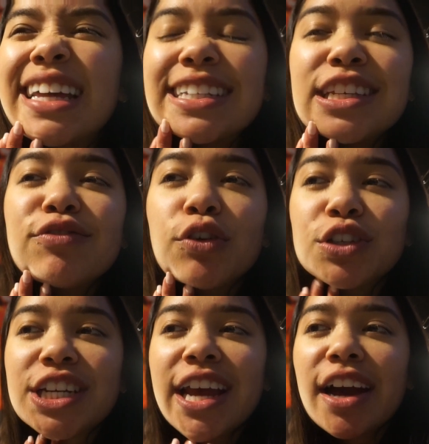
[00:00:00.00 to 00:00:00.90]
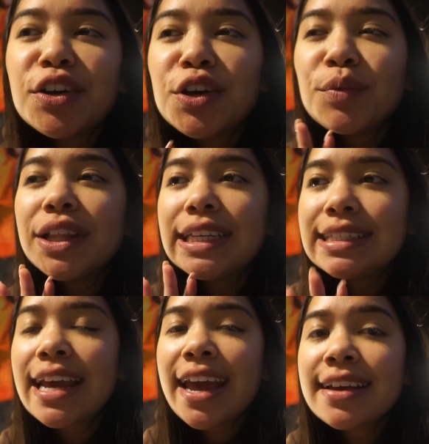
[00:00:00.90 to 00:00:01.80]
That's unfortunate. I couldn't really
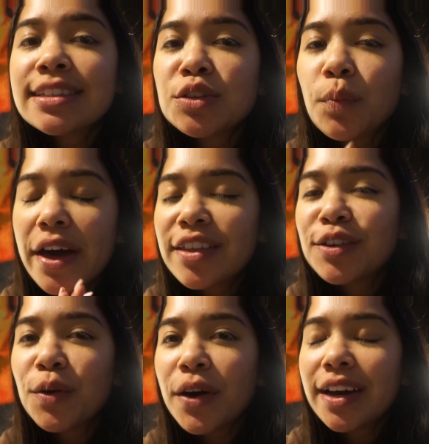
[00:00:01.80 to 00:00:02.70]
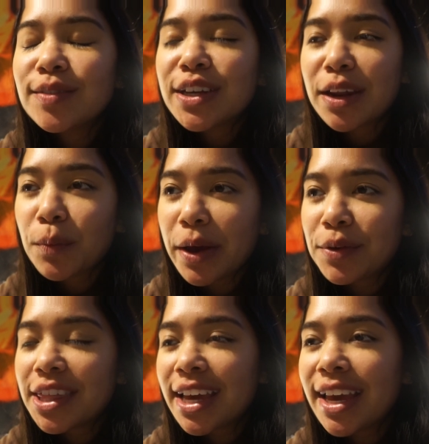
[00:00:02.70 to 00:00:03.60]
test whether or not I'd get away
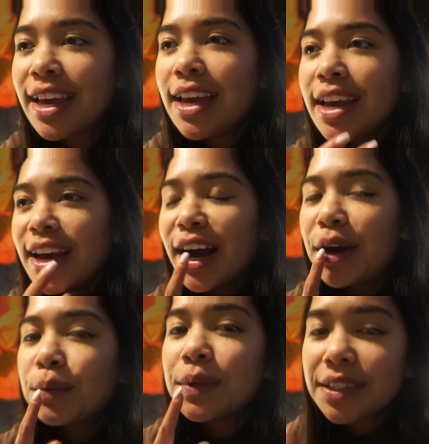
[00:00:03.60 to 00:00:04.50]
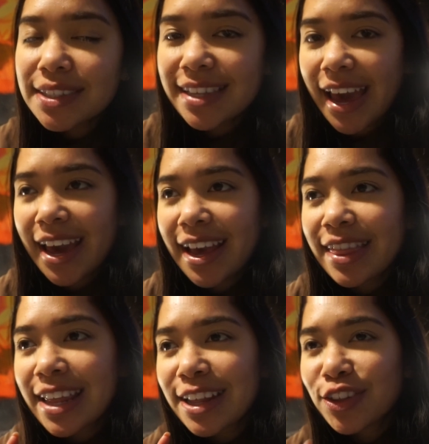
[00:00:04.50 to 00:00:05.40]
with it. I will say
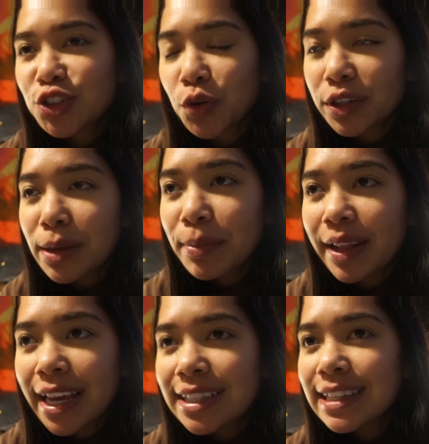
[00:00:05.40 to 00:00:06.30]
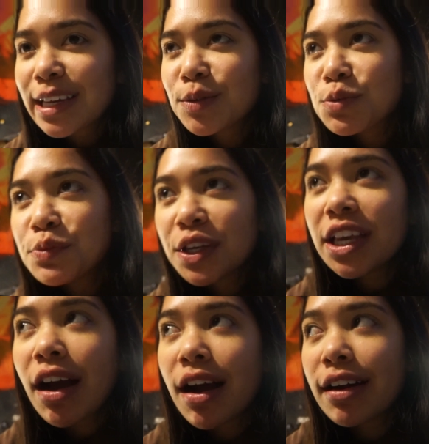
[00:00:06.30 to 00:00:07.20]
that at the chocolate place, like it was really
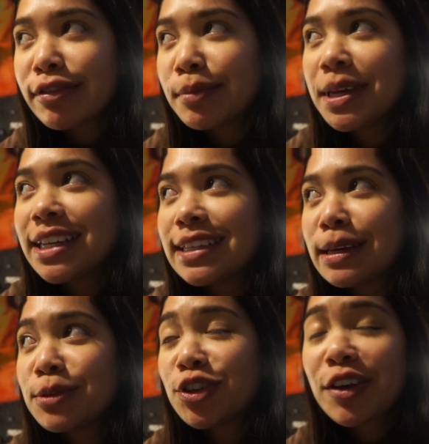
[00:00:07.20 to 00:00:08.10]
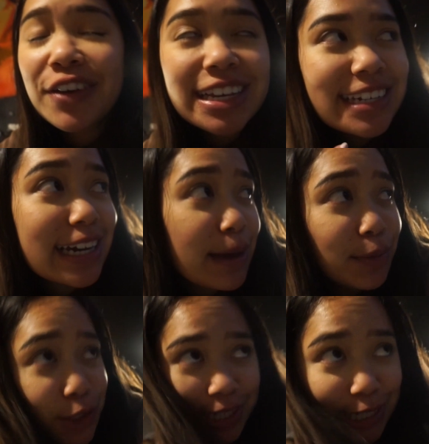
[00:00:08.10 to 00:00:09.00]
hard for me to keep a straight face and I kept
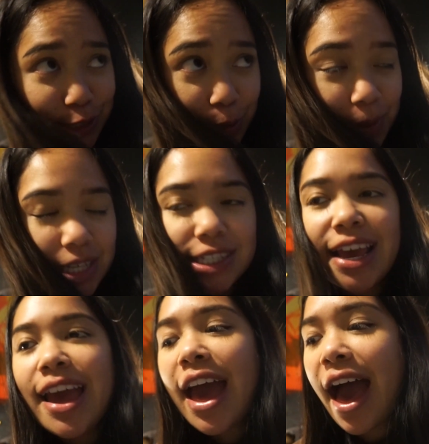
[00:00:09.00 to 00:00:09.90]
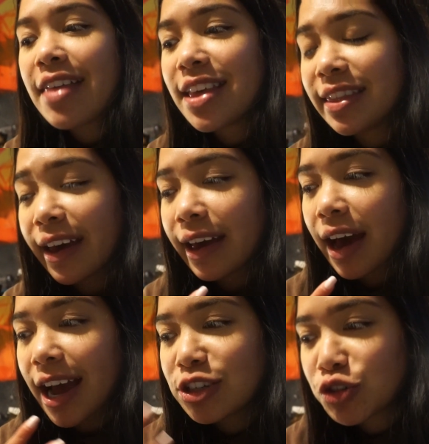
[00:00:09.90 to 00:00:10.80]
looking at Thomas and then like
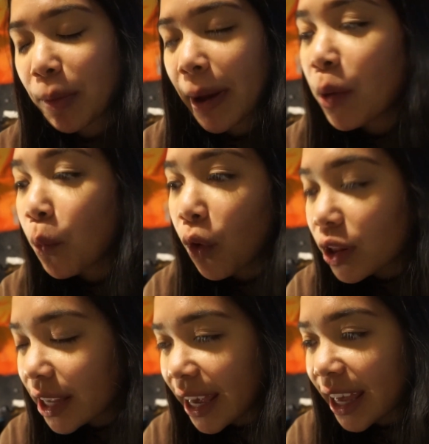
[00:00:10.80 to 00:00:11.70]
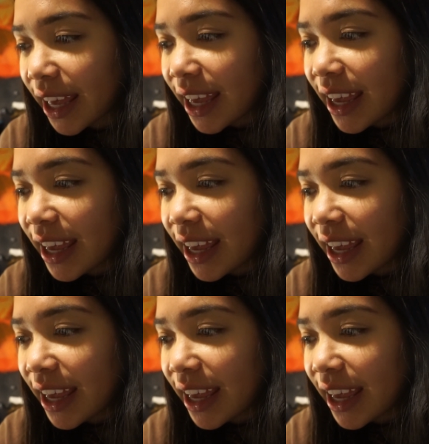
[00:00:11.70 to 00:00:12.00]
I dropped my wallet